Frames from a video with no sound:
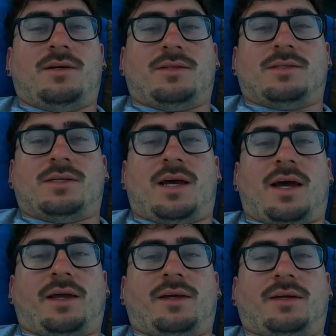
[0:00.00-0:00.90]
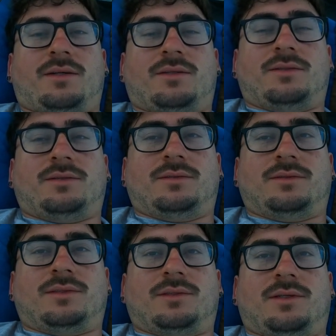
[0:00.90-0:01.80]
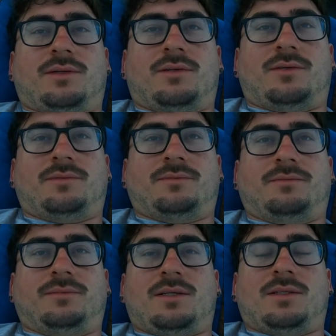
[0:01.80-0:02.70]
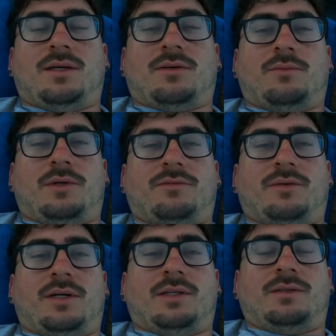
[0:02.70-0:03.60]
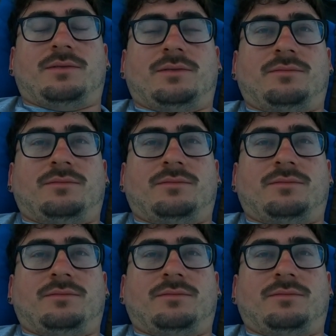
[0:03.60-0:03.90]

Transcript: It's sagging, so that'll be fun.